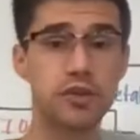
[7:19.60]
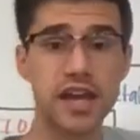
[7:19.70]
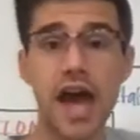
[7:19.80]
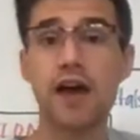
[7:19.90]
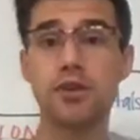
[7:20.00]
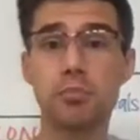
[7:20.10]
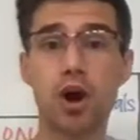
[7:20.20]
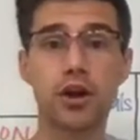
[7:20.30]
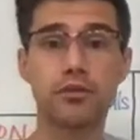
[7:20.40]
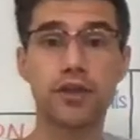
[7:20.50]
the heavy
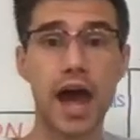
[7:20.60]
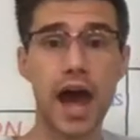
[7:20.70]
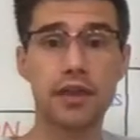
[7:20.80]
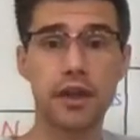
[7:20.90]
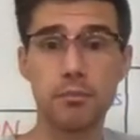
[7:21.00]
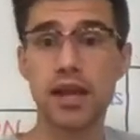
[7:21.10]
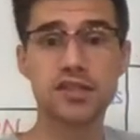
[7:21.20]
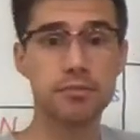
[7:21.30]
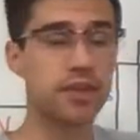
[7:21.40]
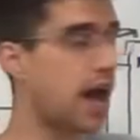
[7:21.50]
part of the that
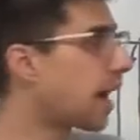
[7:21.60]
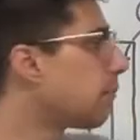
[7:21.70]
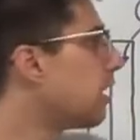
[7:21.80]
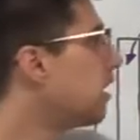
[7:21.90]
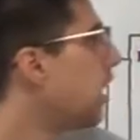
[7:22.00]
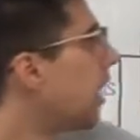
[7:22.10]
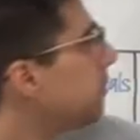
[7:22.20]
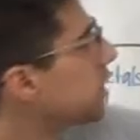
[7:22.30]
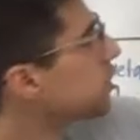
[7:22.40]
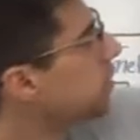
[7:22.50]
makes up the atom. And
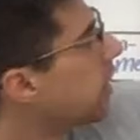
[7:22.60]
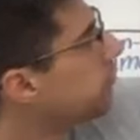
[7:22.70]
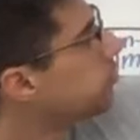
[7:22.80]
because we have